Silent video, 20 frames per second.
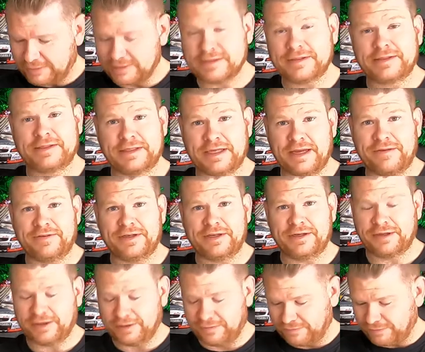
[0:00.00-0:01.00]

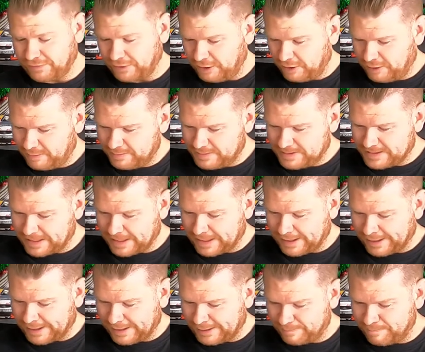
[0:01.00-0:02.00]
7 confirmed,
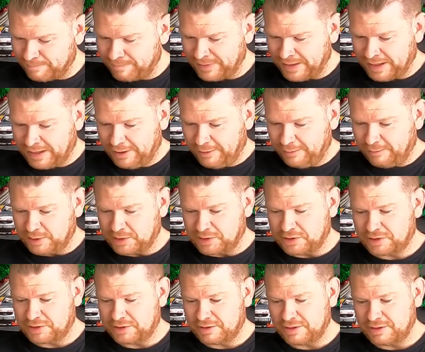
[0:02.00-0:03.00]

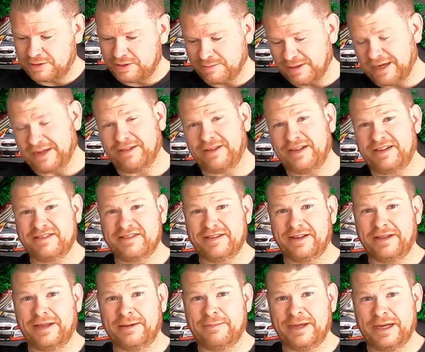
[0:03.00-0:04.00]
which you may think is
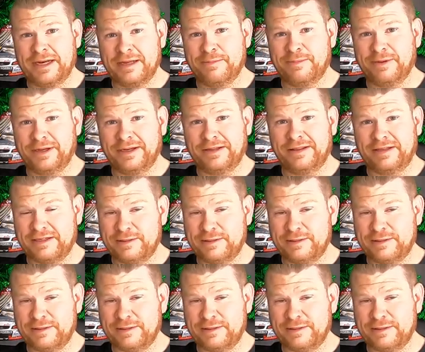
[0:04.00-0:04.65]
not that many, but at